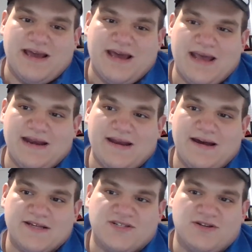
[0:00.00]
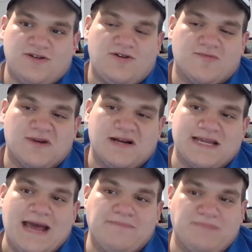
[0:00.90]
and solo home
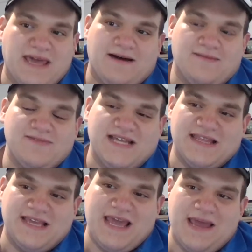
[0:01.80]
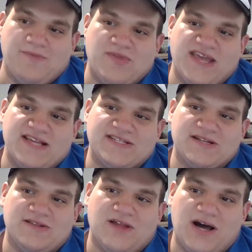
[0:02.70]
run, kept the Cubs in the game, but they
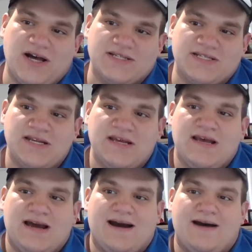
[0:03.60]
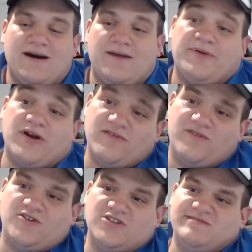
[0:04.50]
still lost. A part
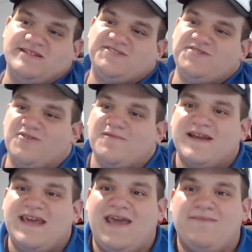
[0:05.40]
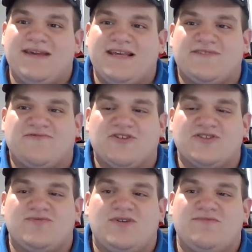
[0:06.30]
of Goldschmidt's 2 homer game, his
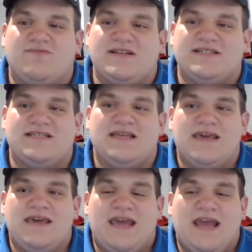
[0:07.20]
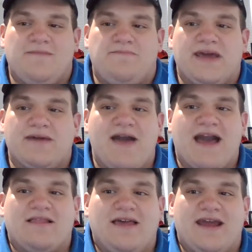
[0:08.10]
first one was in Big
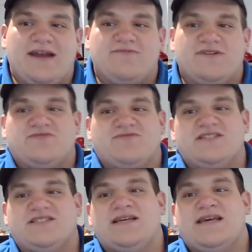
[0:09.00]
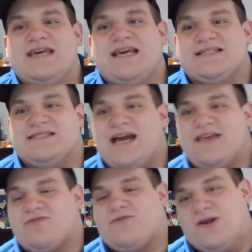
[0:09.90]
Mac land, which was his
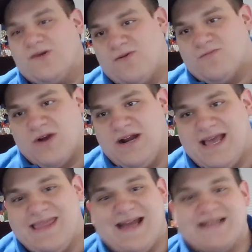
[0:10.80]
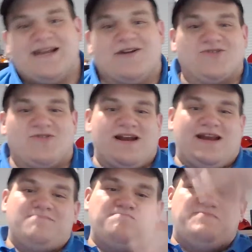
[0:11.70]
9th career home run in that territory,
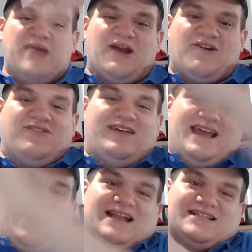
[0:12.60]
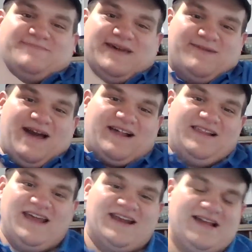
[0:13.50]
and it barely got into Big Mac
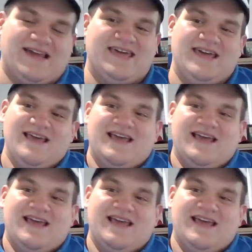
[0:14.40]
land, like